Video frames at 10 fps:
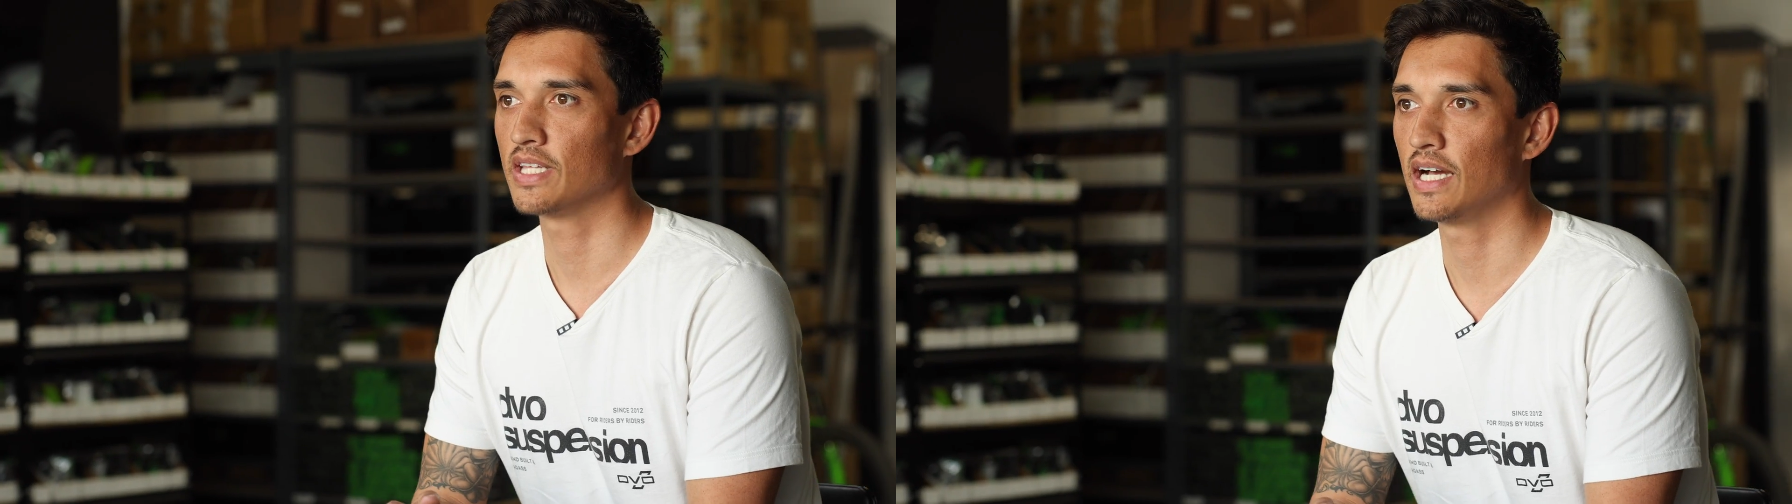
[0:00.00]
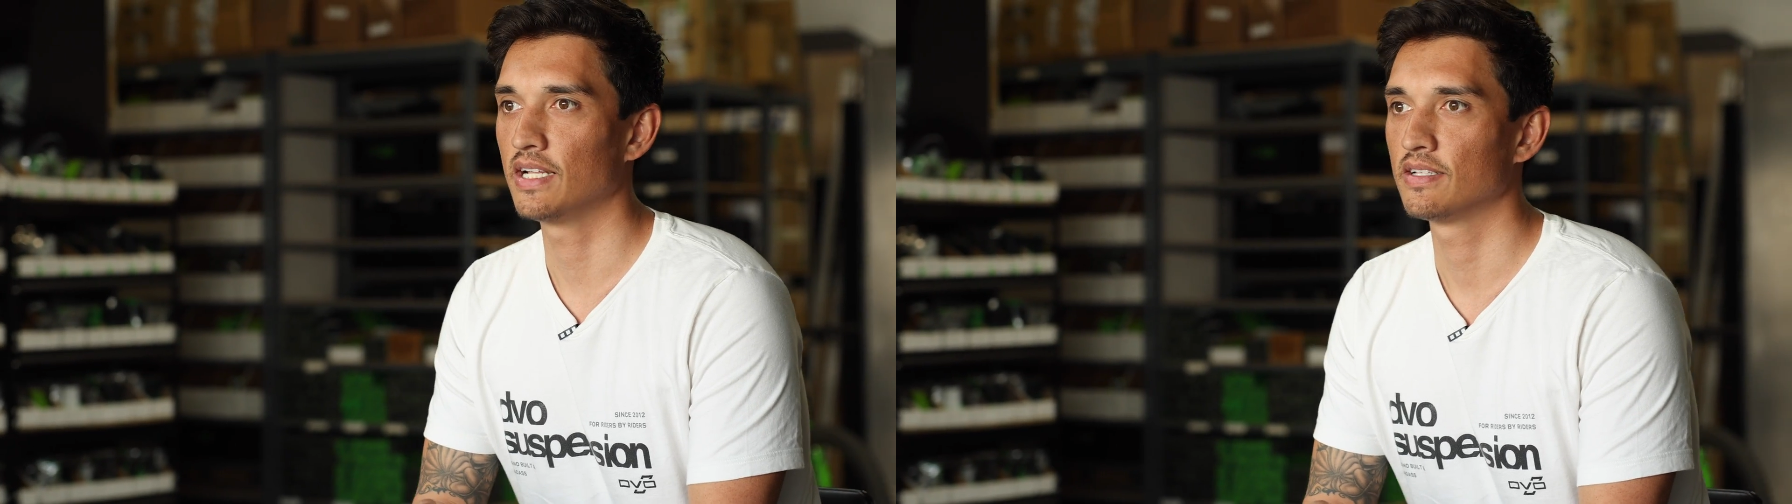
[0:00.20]

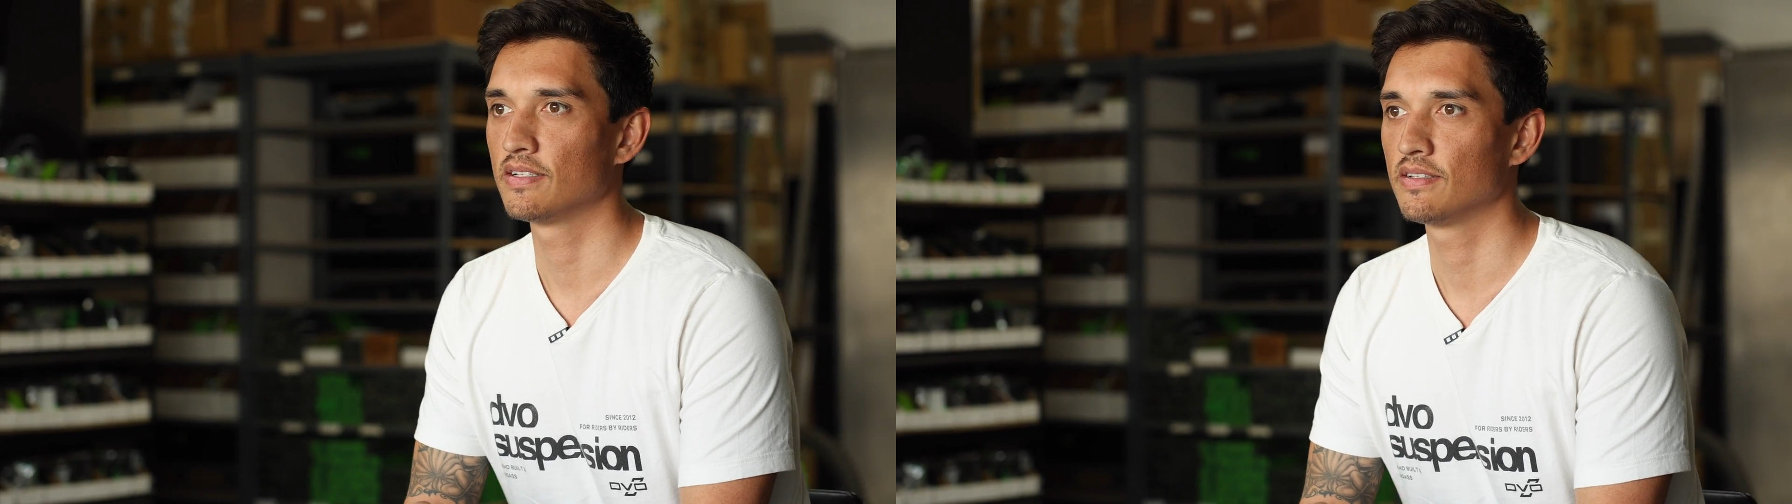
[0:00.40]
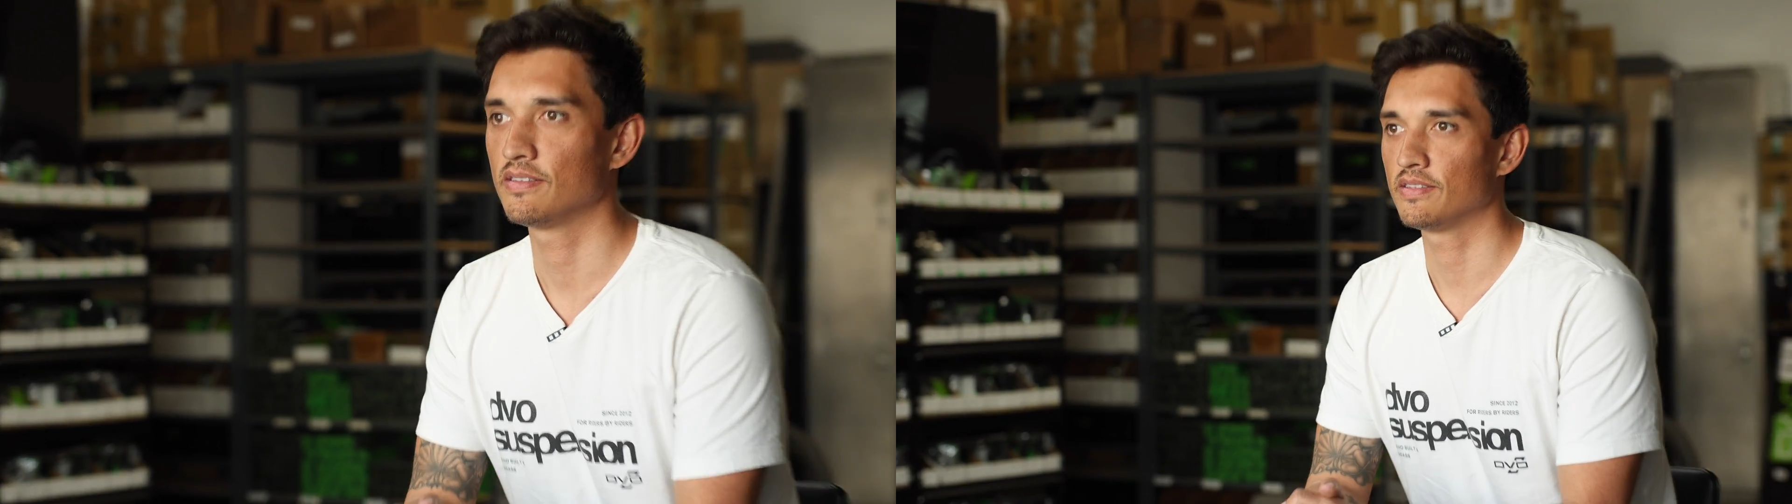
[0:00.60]
that
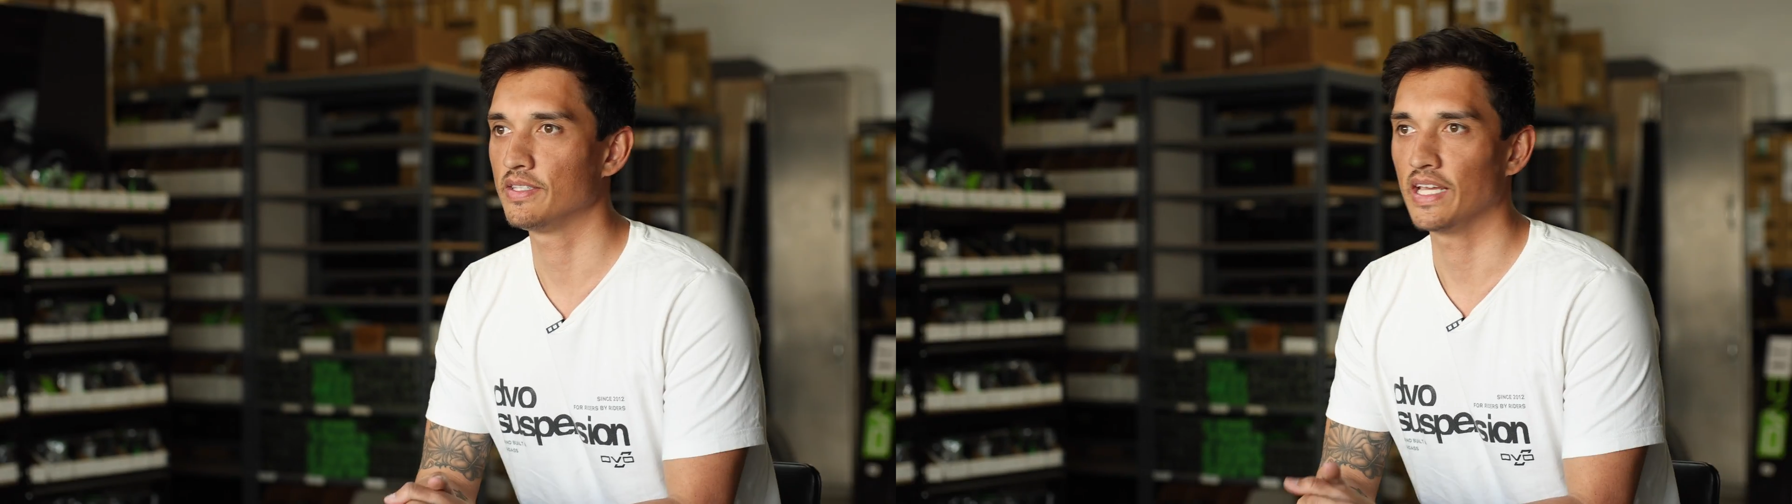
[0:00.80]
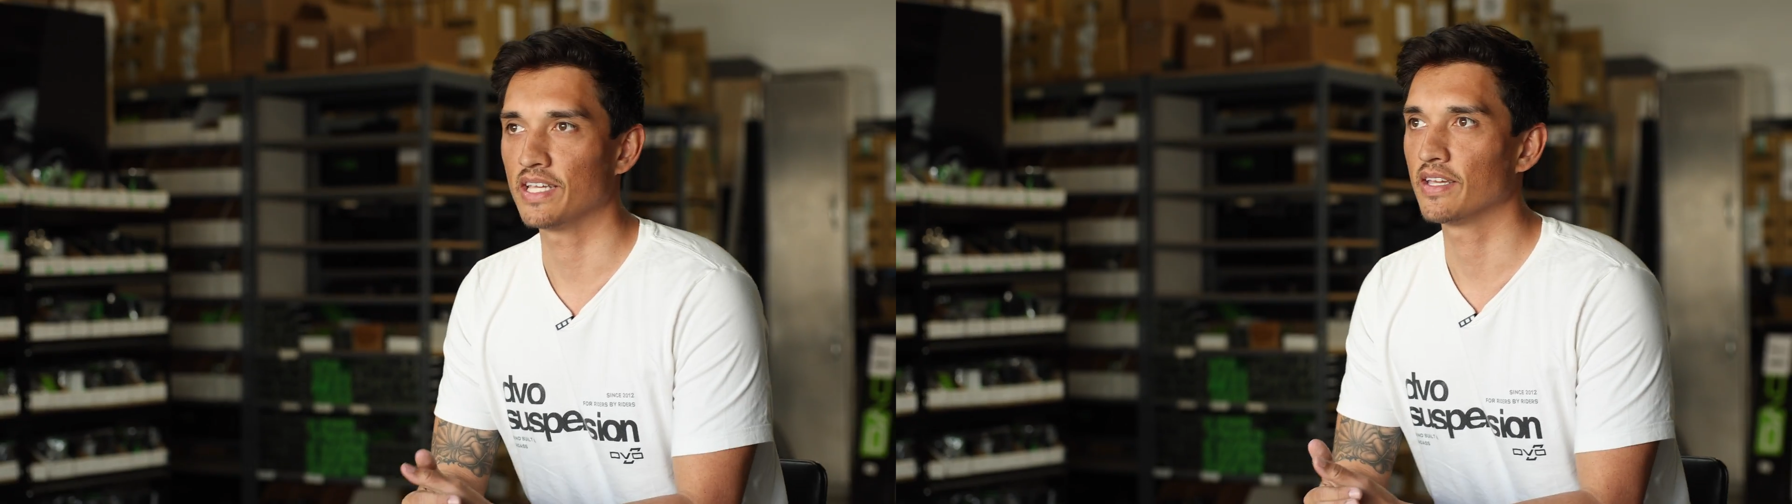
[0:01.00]

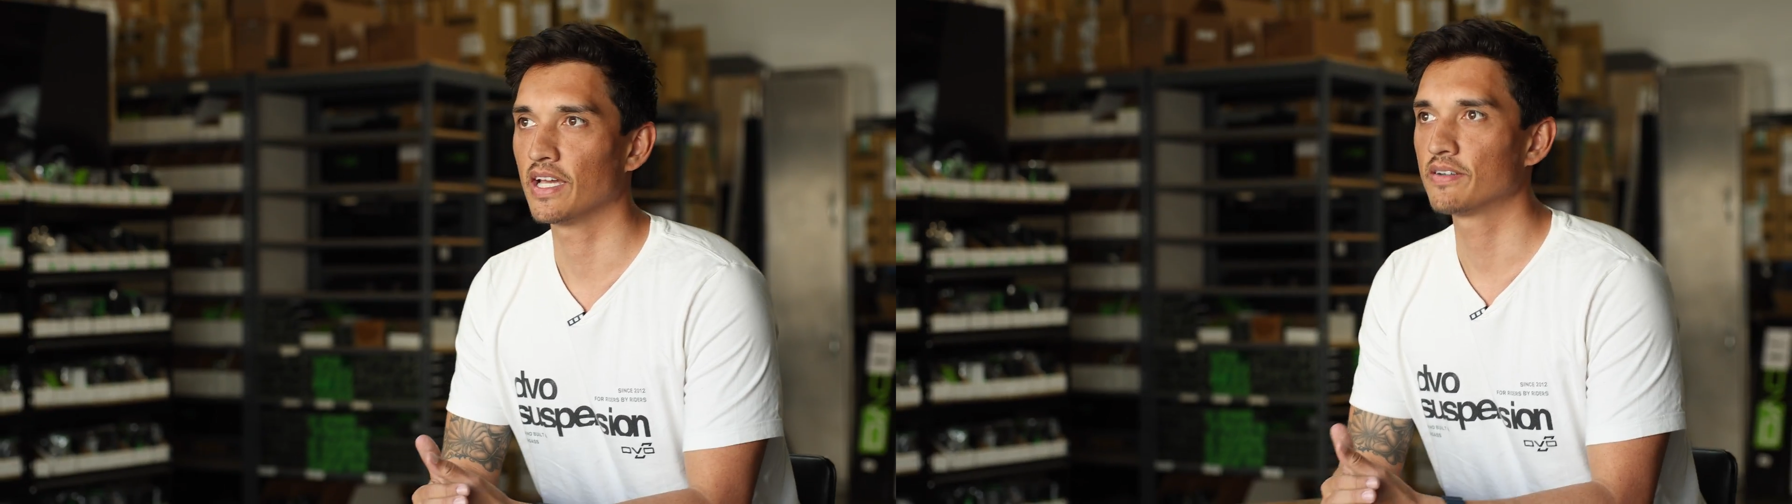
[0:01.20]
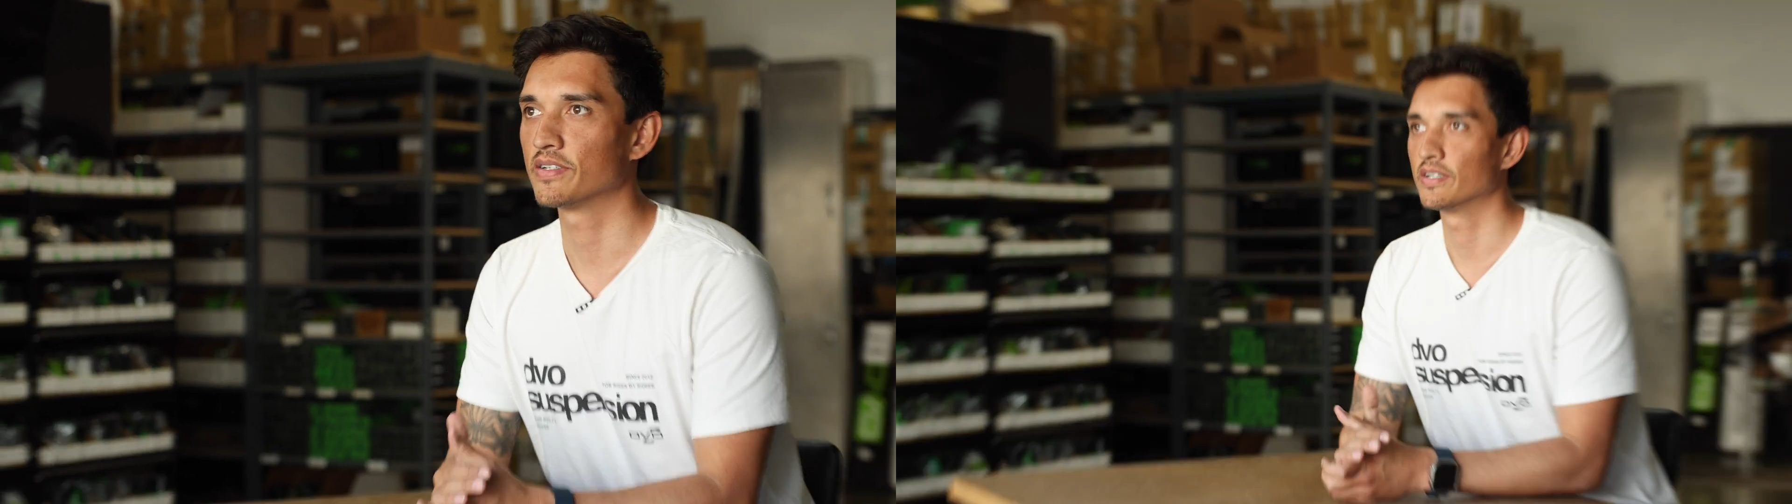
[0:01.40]
they can
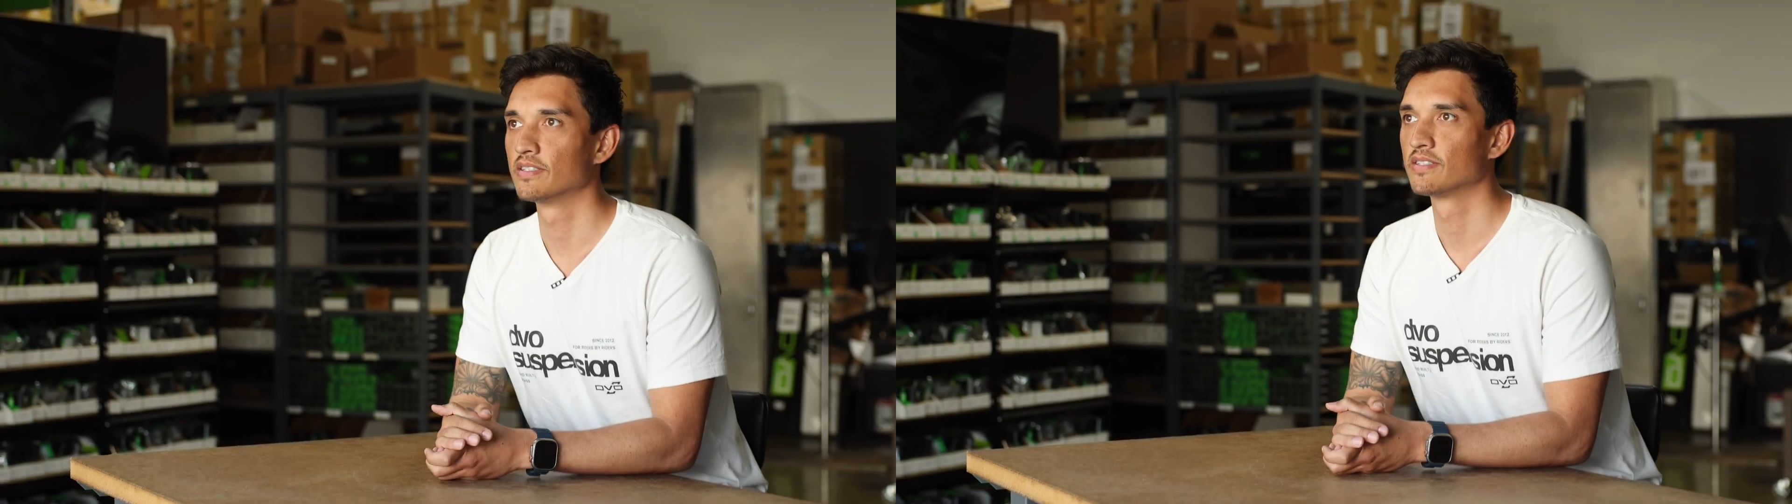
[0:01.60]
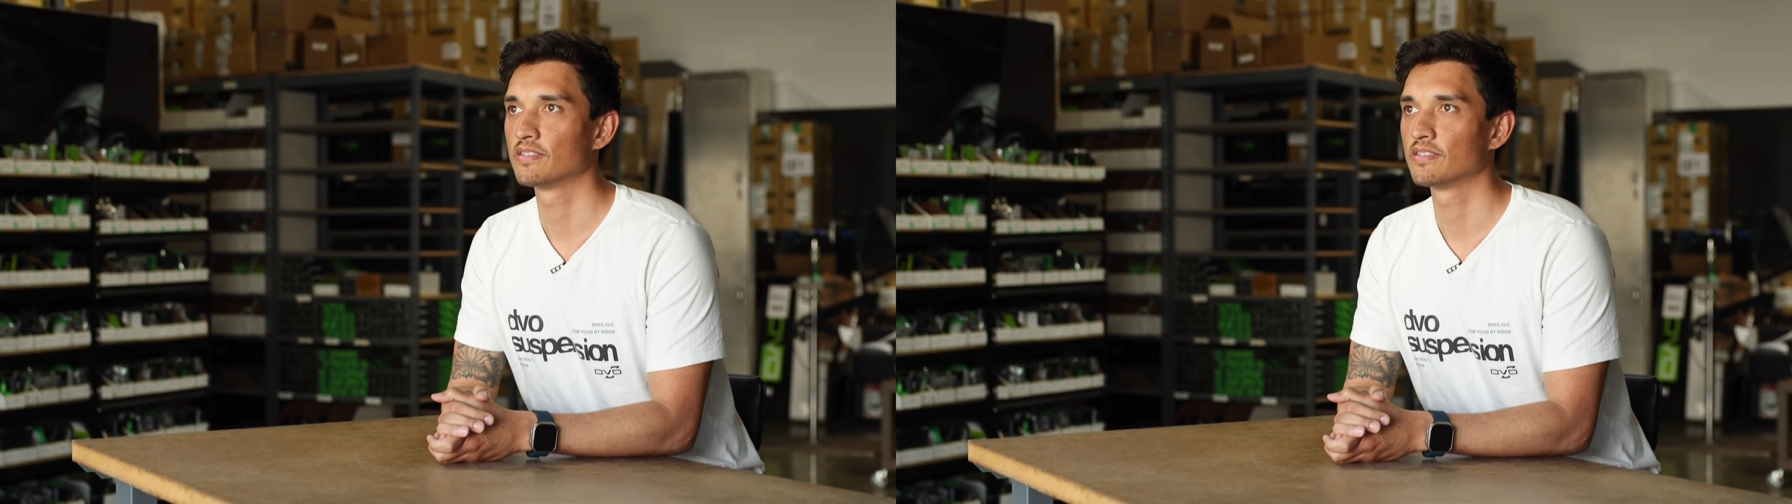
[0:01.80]
count on.